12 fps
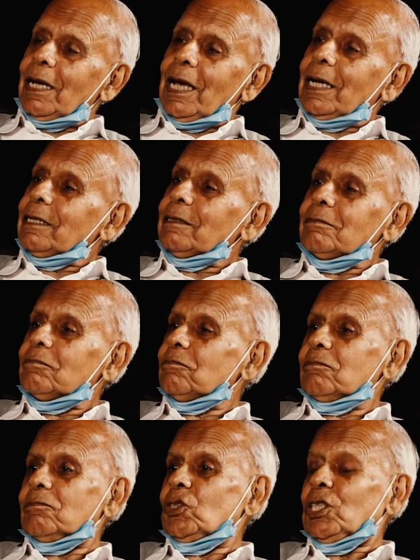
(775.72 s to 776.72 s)
And
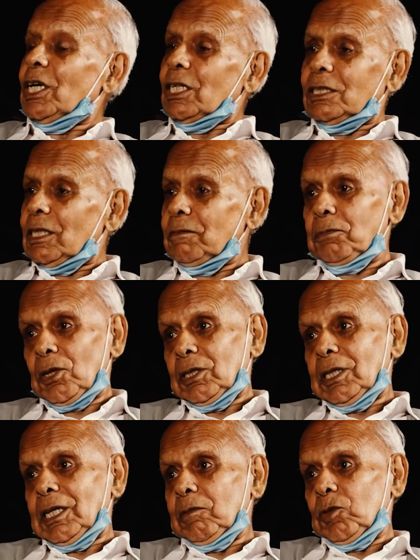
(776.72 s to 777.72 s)
she herself brought
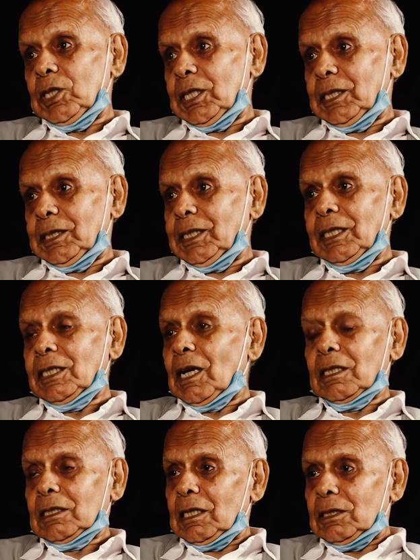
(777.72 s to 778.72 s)
the lemonade, didn't
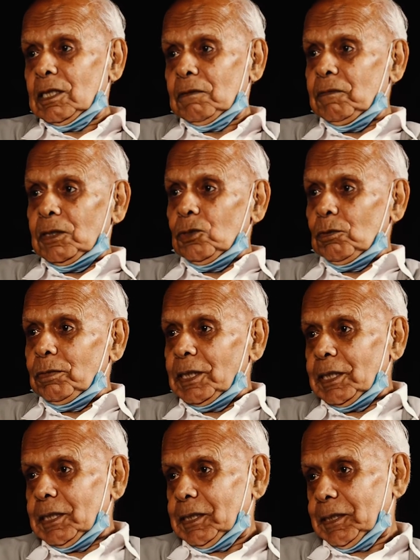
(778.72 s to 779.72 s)
ask her servant to
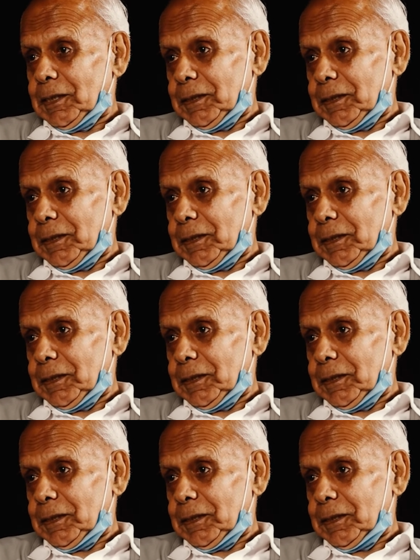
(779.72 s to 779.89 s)
bring it.